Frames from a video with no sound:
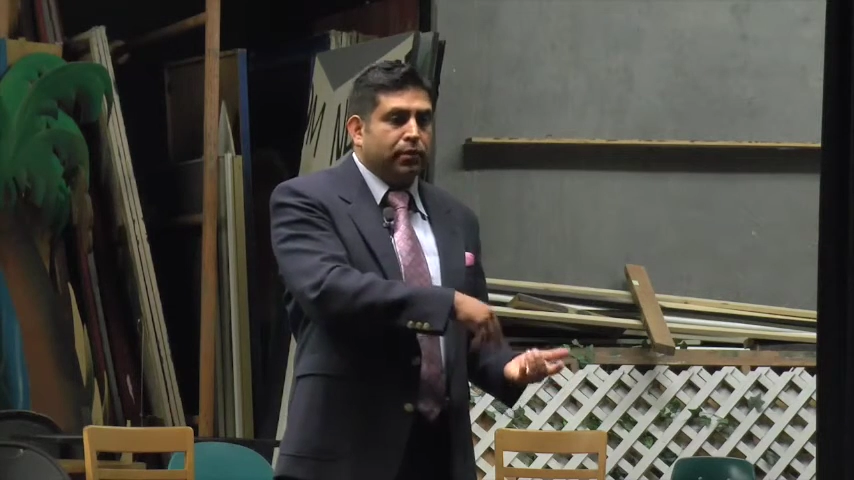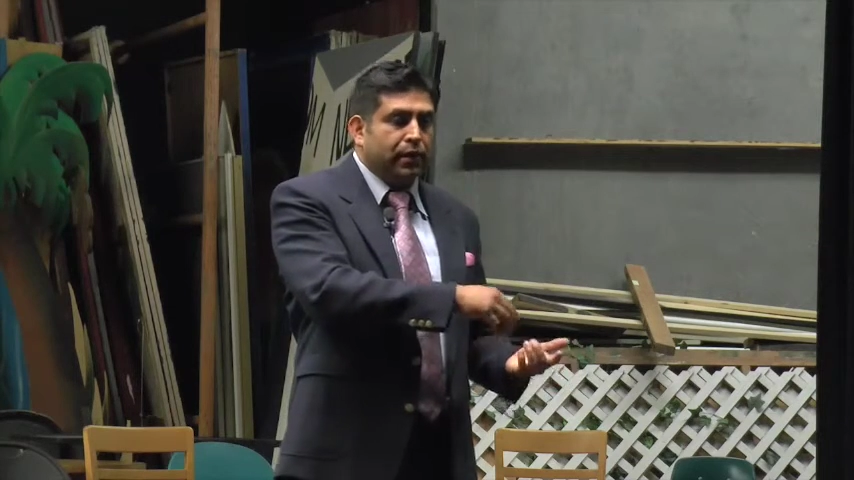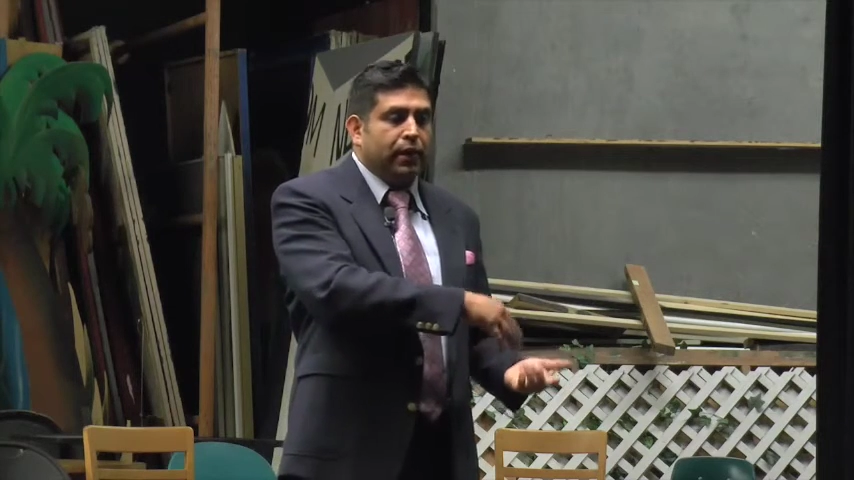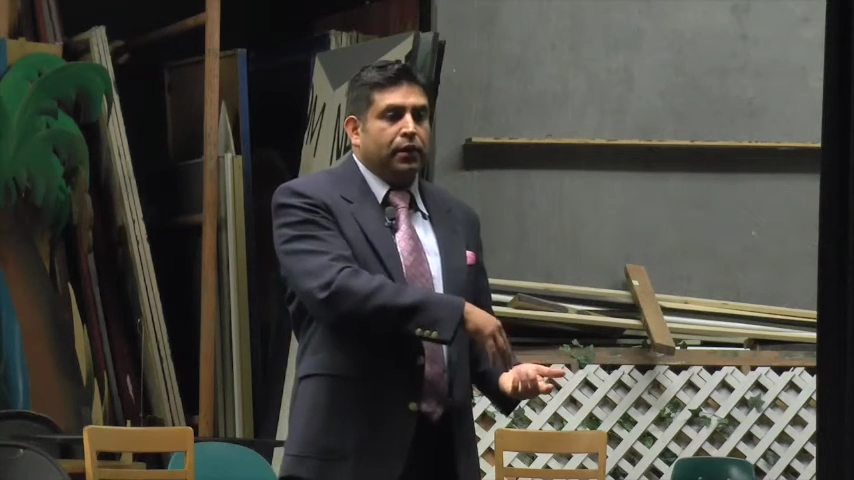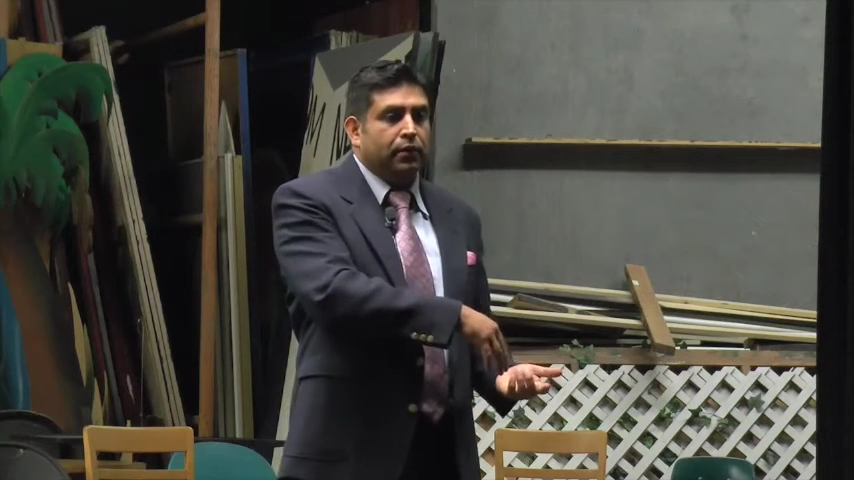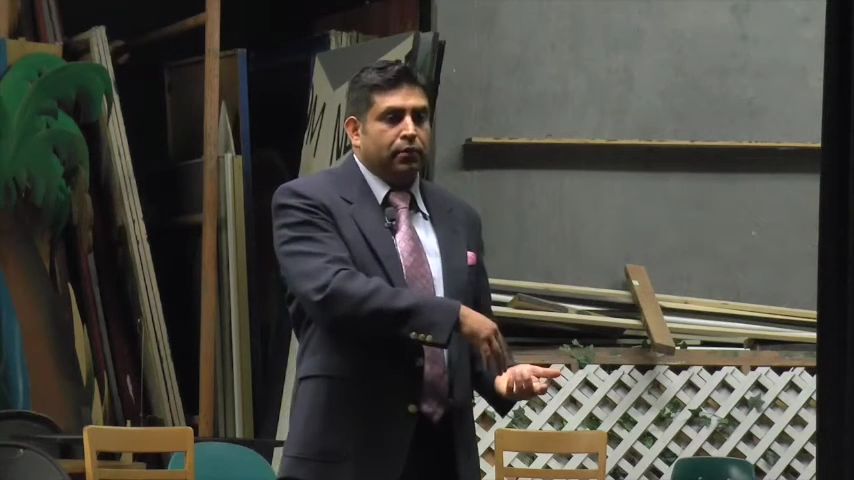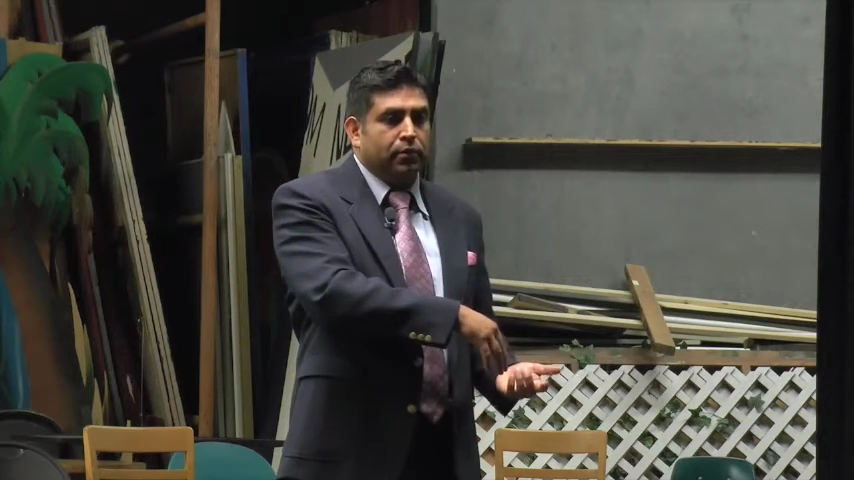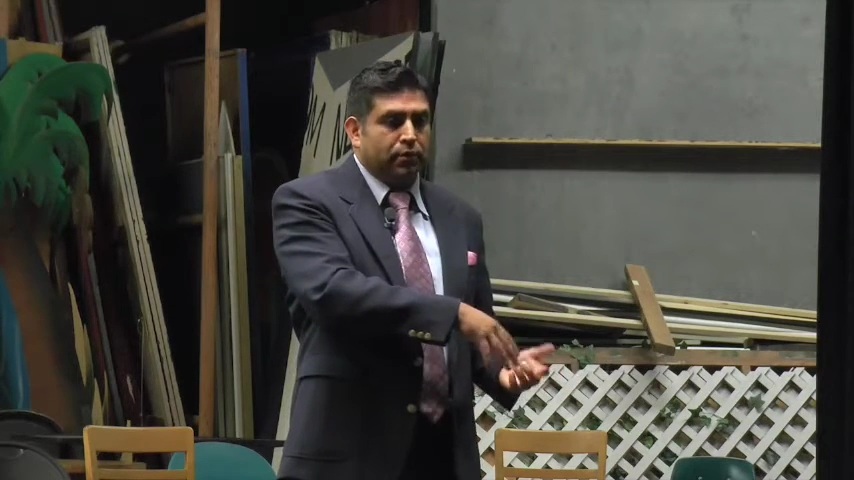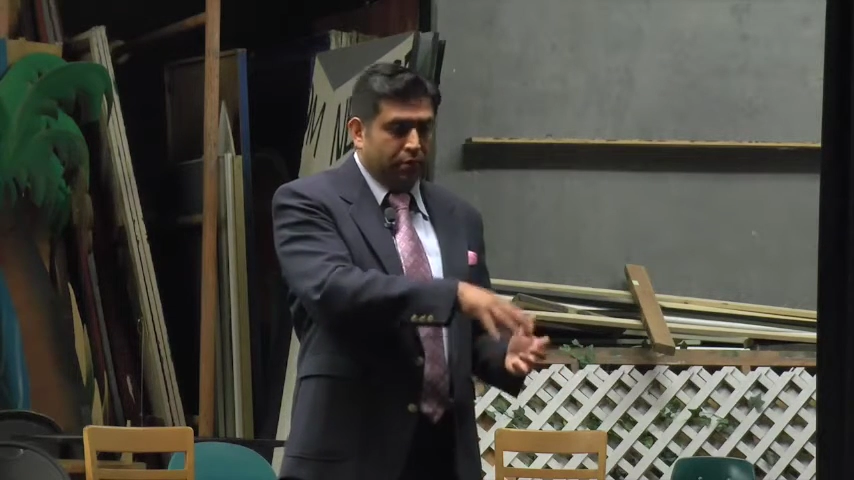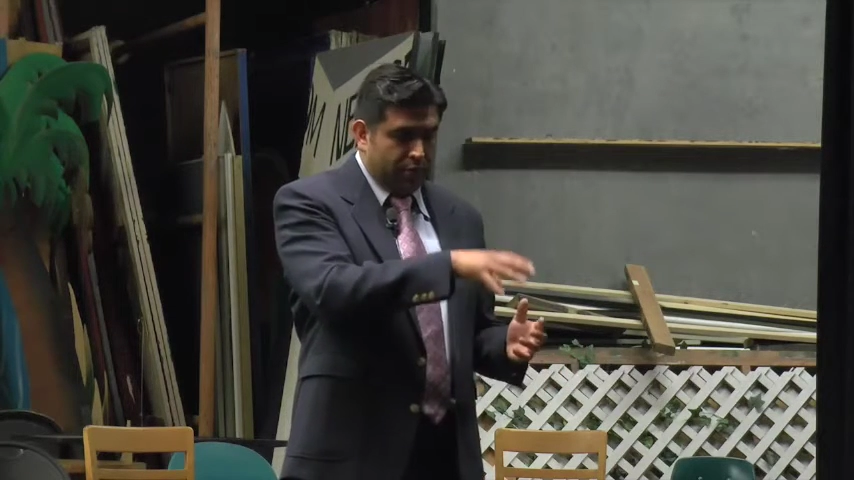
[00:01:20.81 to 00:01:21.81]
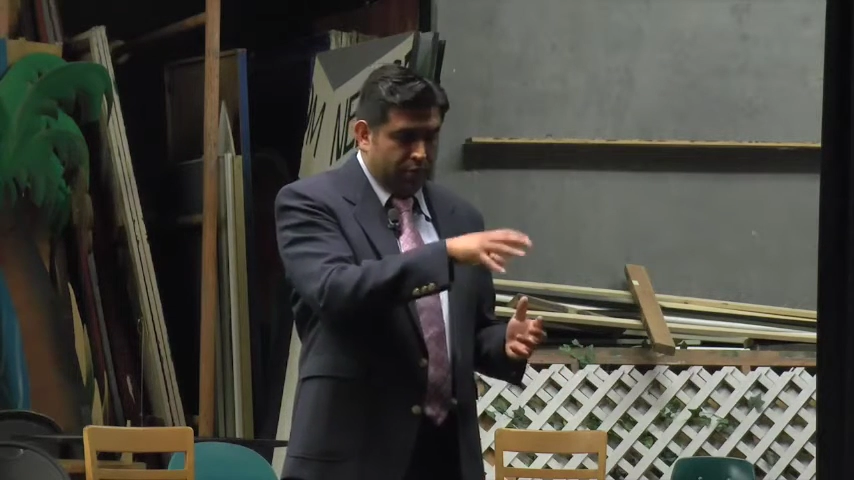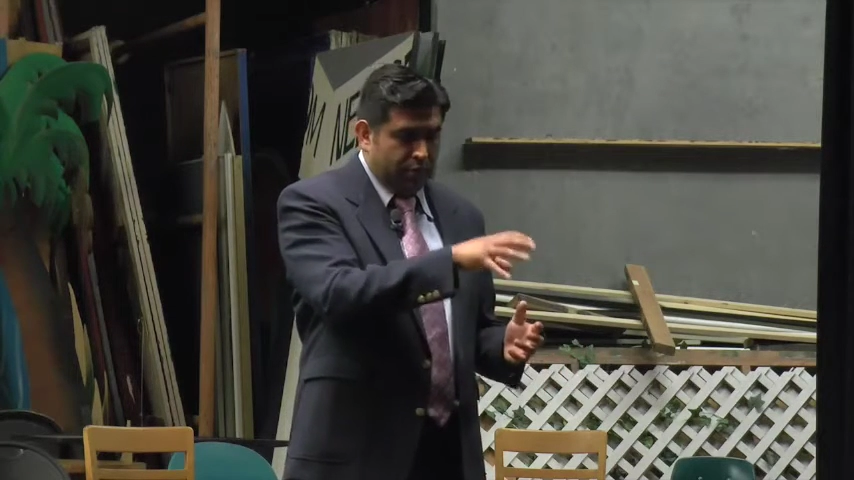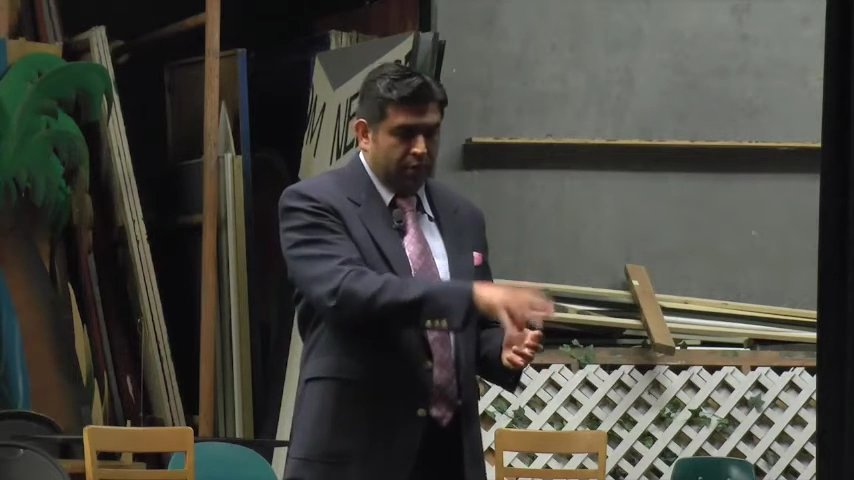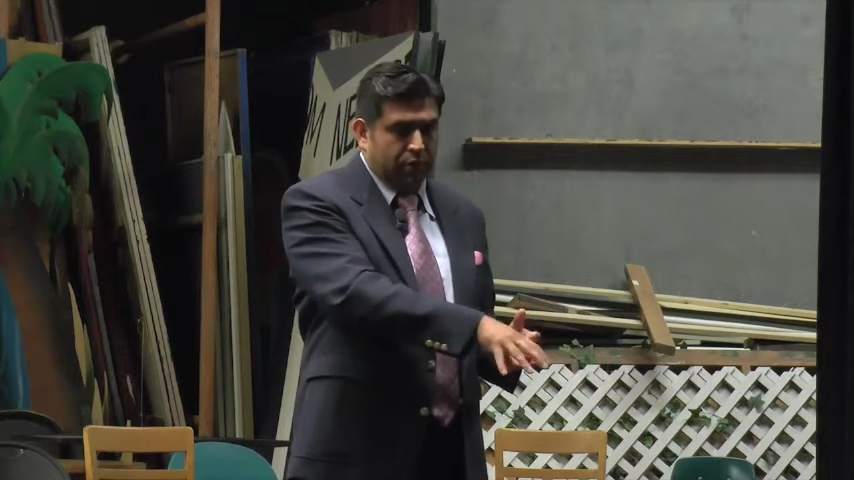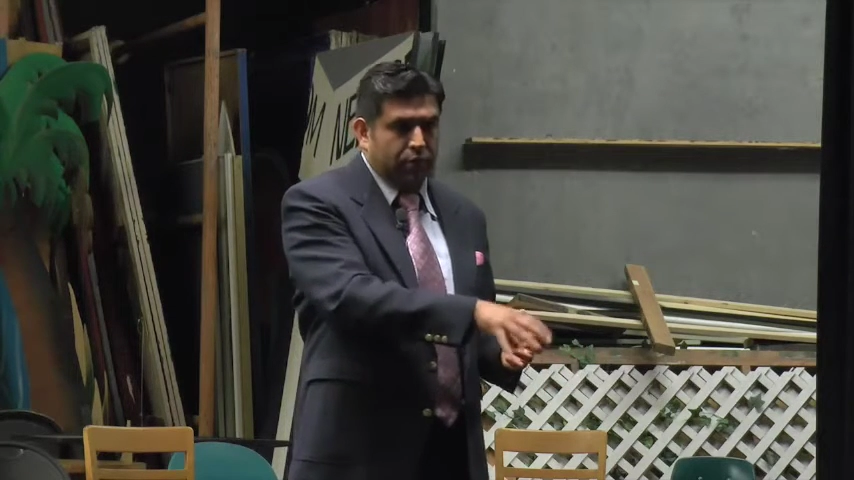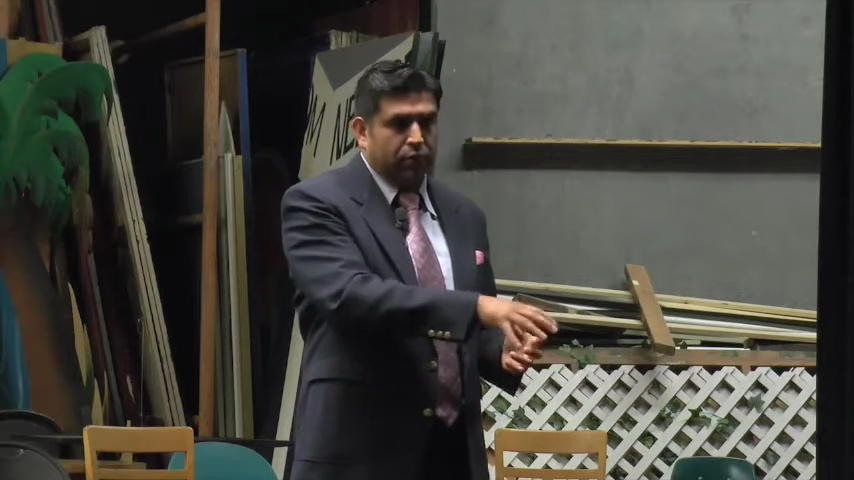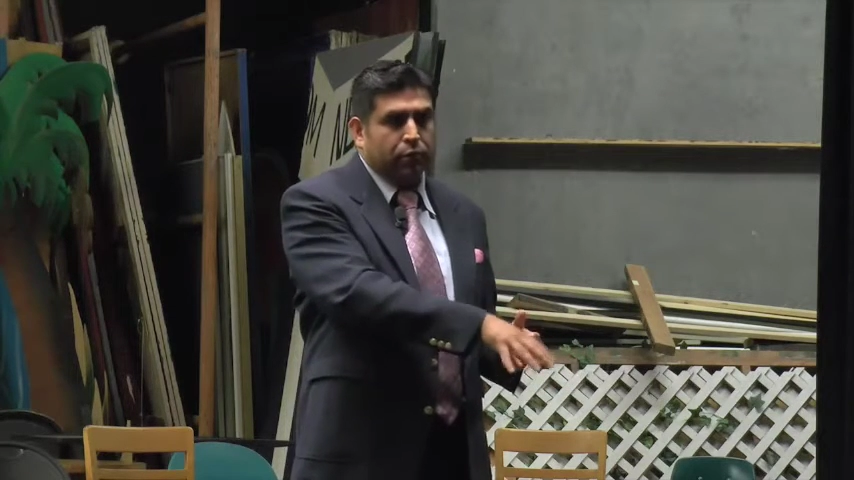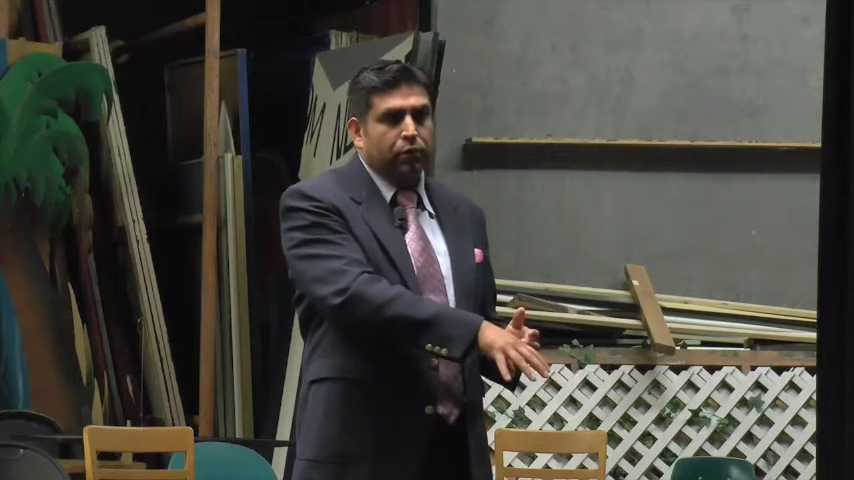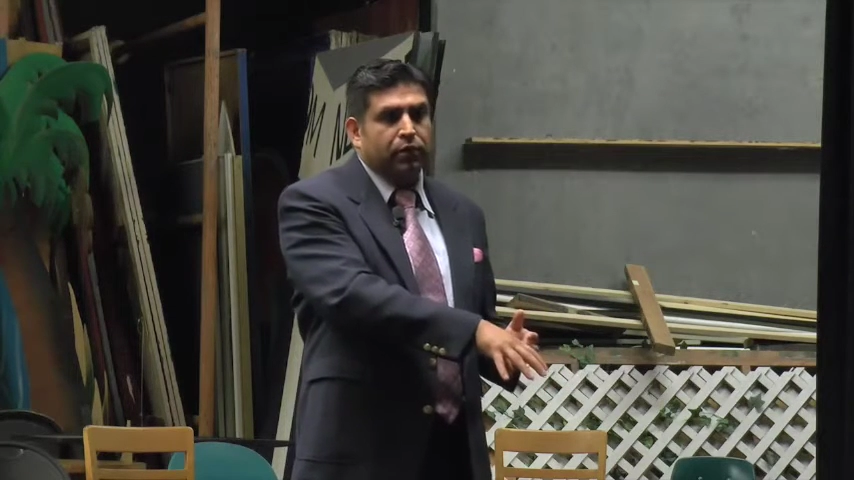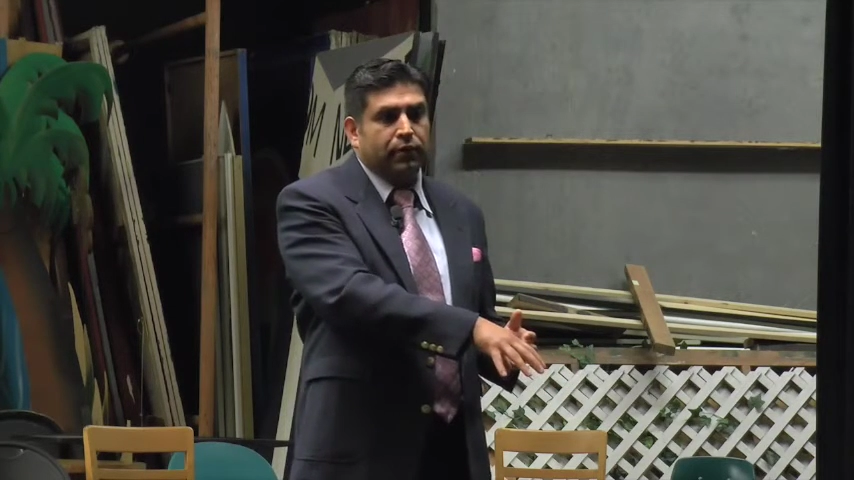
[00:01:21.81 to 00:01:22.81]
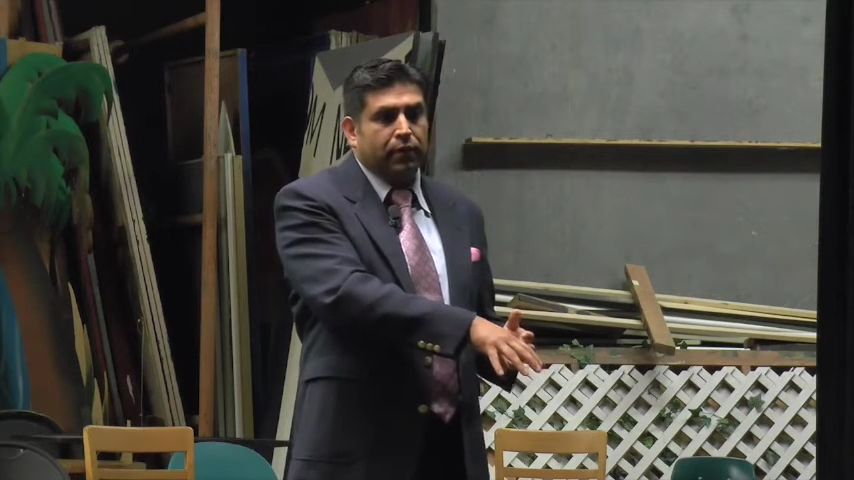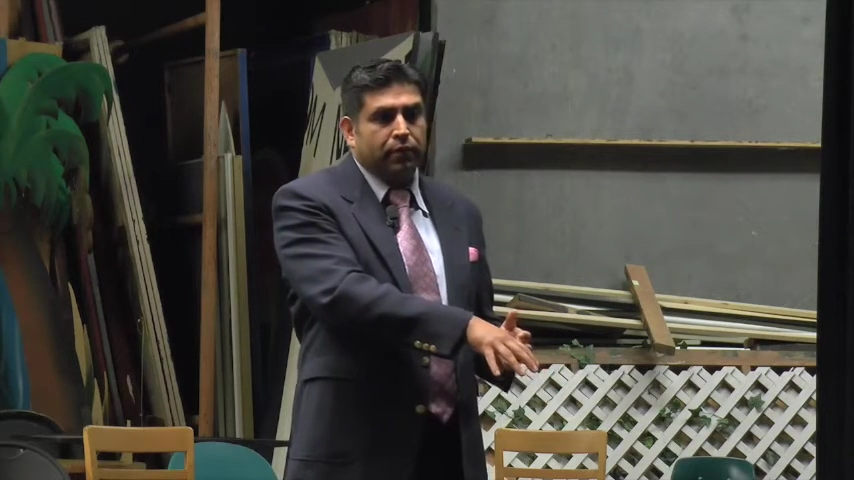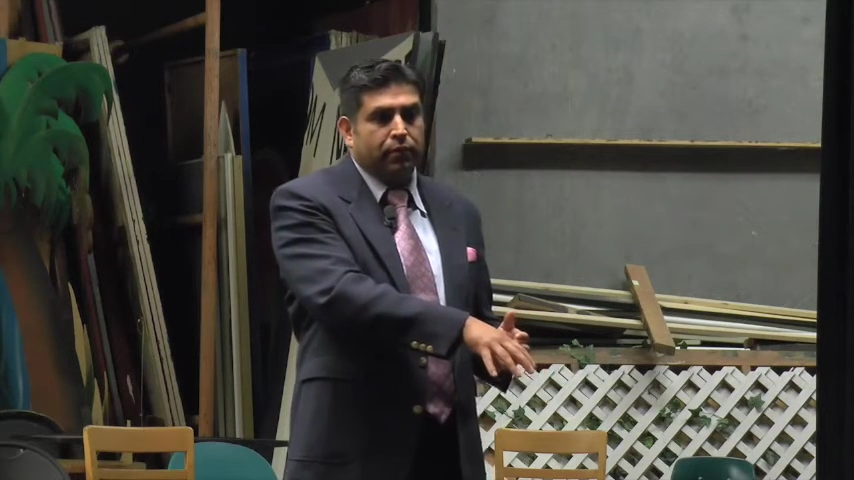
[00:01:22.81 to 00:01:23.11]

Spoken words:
beginning, the root of it.